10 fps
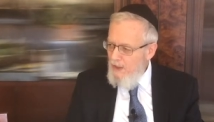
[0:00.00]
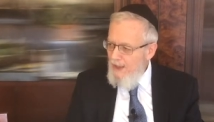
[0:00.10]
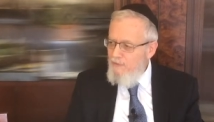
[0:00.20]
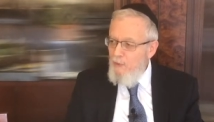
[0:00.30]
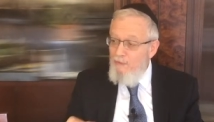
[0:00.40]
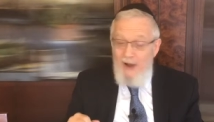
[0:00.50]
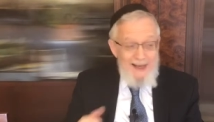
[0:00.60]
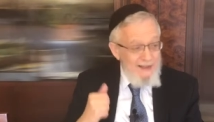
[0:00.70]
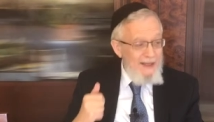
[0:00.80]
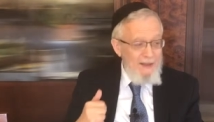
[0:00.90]
If you
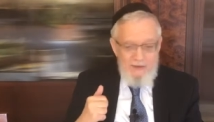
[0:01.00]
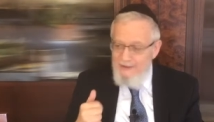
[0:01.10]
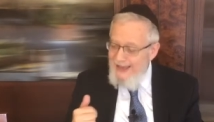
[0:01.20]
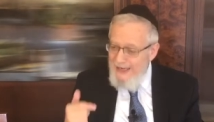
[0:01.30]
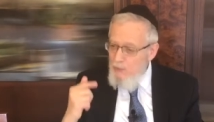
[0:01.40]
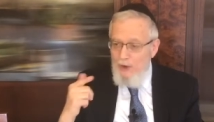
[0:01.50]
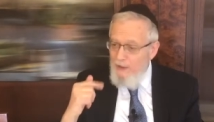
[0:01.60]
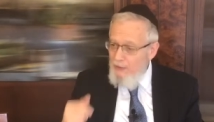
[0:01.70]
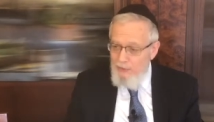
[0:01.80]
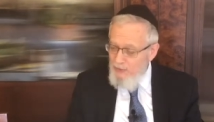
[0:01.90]
violate any one
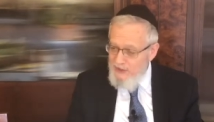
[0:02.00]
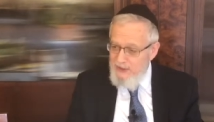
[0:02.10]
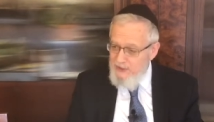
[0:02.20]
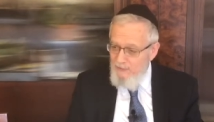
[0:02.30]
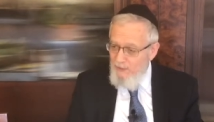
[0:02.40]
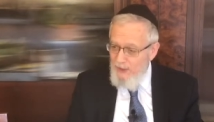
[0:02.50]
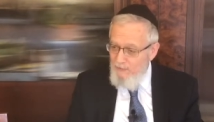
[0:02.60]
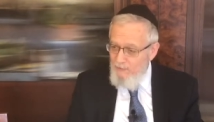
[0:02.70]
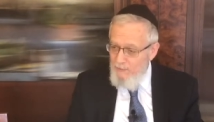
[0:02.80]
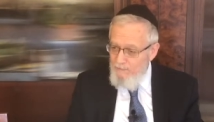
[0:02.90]
of the
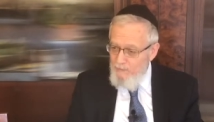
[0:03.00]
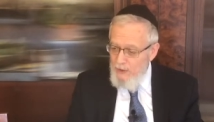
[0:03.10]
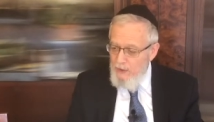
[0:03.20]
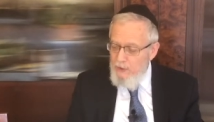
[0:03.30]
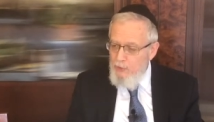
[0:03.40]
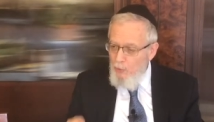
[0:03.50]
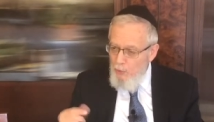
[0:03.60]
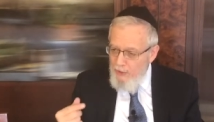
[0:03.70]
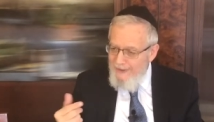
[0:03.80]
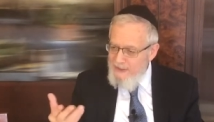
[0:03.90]
365, the
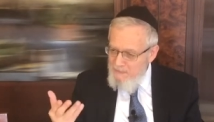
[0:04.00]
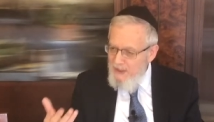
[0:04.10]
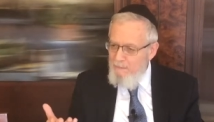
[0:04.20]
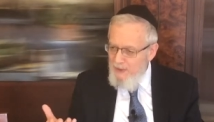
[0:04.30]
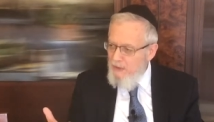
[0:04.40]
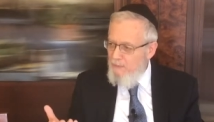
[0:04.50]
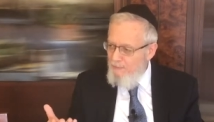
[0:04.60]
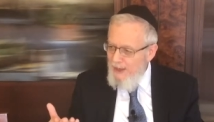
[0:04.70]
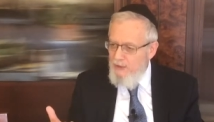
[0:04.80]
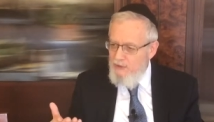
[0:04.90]
order has been
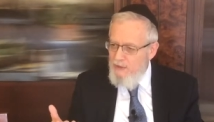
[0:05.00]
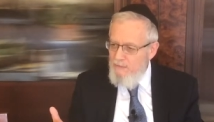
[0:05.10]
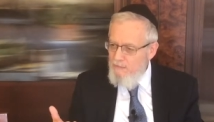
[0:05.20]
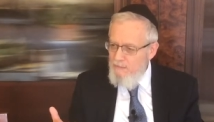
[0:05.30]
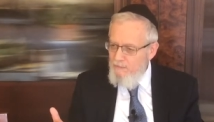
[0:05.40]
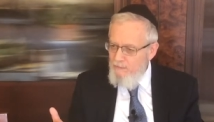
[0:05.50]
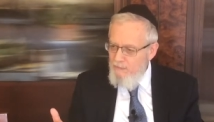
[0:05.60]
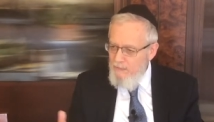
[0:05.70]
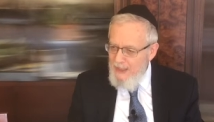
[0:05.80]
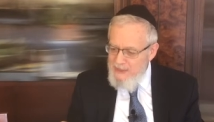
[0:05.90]
impaired
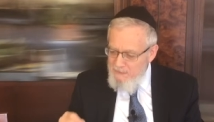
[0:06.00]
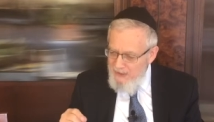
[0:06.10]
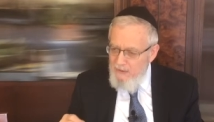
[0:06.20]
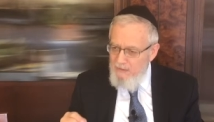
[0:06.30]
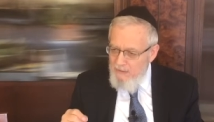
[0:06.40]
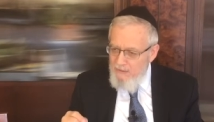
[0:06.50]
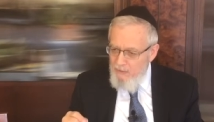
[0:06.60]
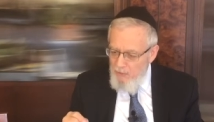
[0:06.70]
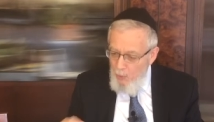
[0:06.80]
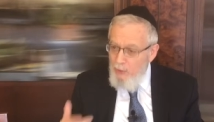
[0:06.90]
it's been
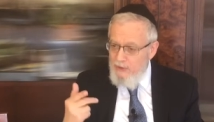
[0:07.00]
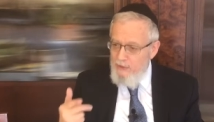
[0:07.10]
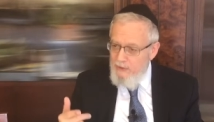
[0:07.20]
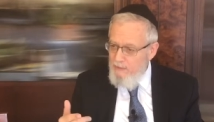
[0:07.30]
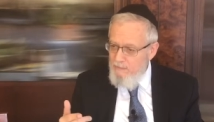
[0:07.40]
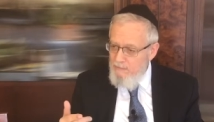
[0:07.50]
altered.